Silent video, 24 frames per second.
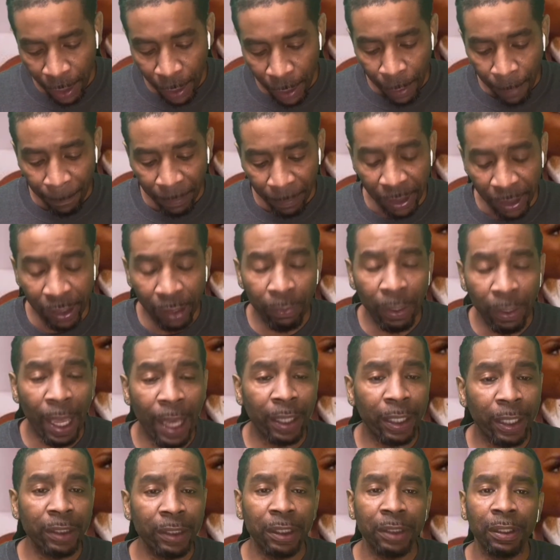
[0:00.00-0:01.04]
But anyway, I
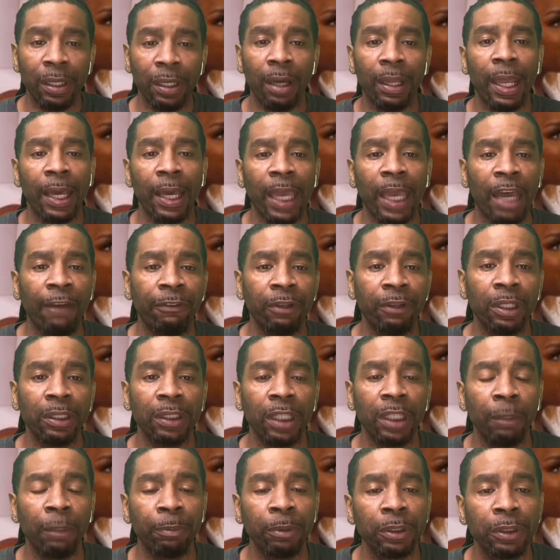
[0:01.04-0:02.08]
guess that's all I got for this
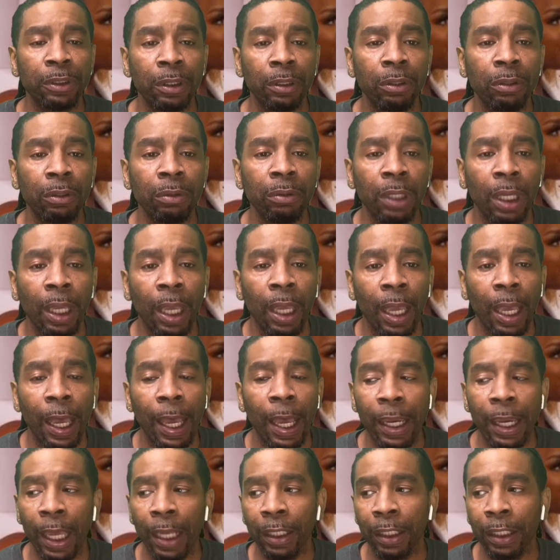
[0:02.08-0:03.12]
episode.
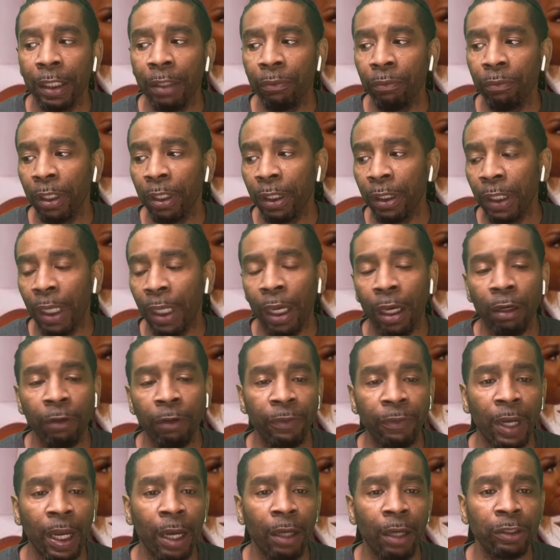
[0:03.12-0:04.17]
I got to get ready now
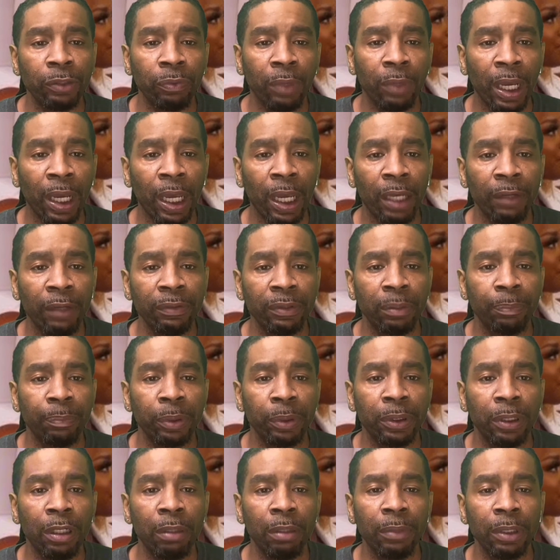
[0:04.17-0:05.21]
for Housewives of
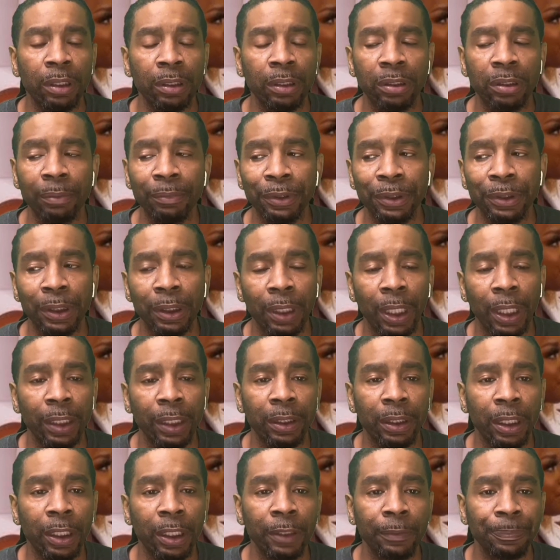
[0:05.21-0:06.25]
Potomac or some shit like
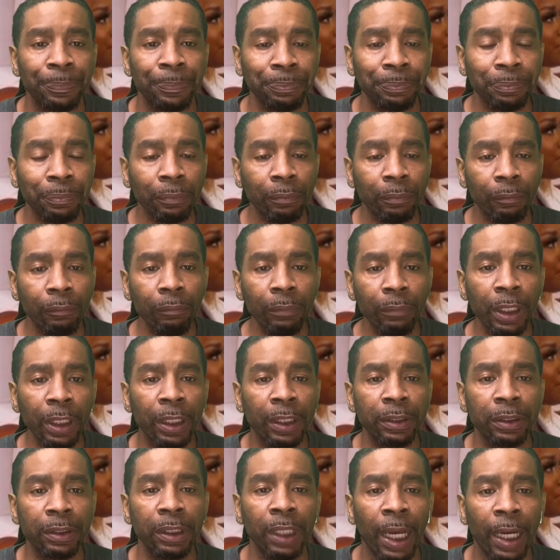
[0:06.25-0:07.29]
that.
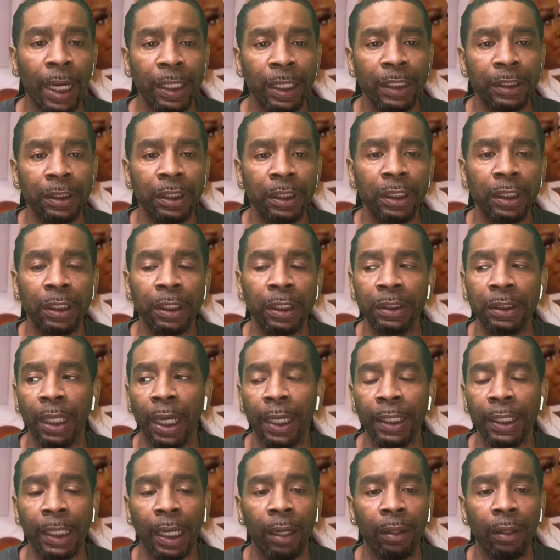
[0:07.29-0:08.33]
And see how that's kicking and see how
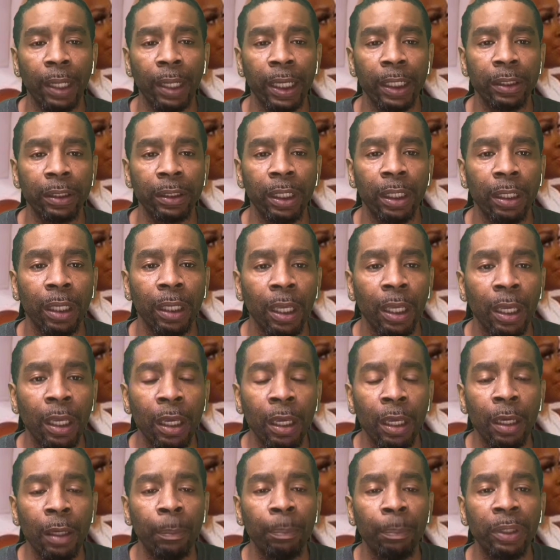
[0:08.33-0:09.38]
y'all like that.
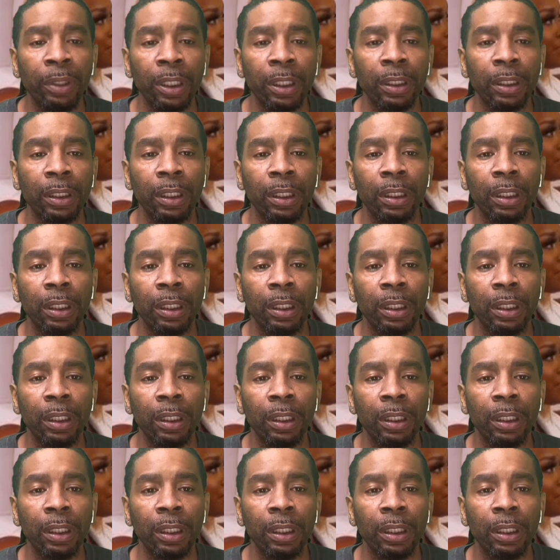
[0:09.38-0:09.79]
But